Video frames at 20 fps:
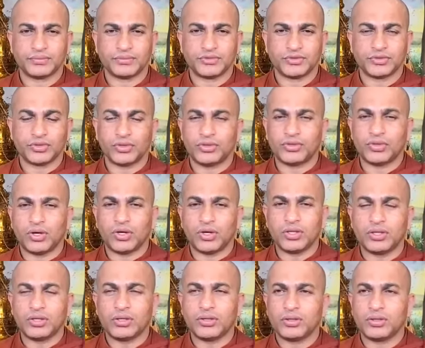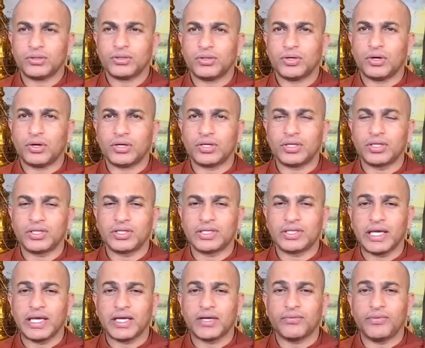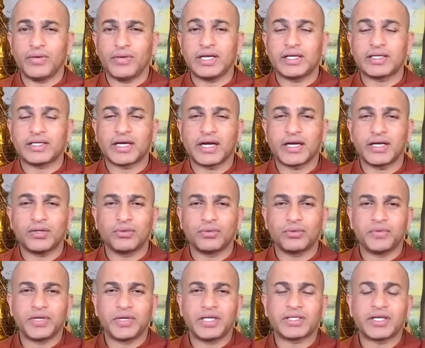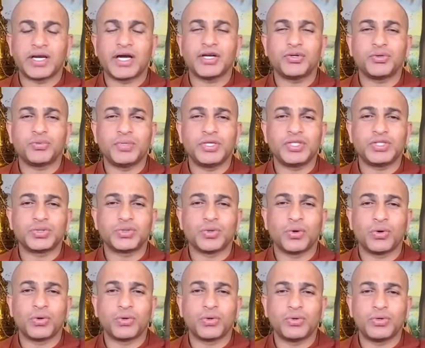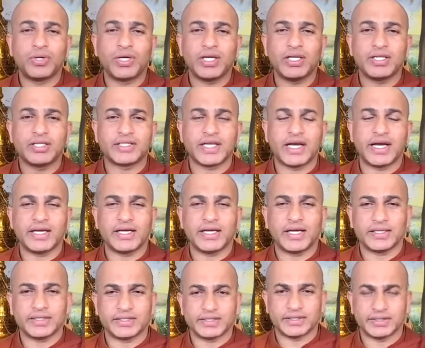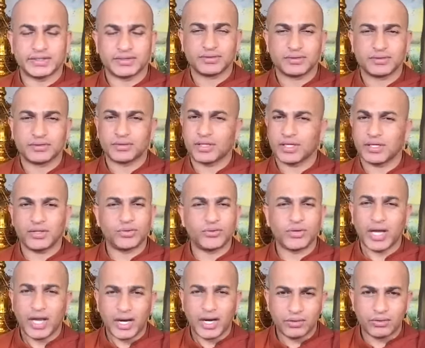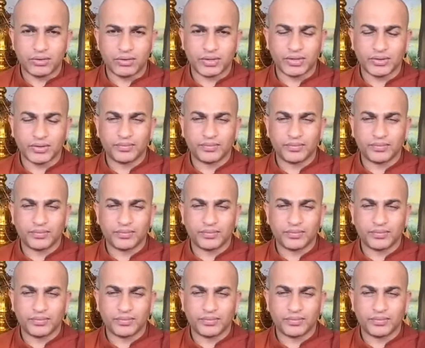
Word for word: So don't don't think we try to we try to be so good inside us. You cannot.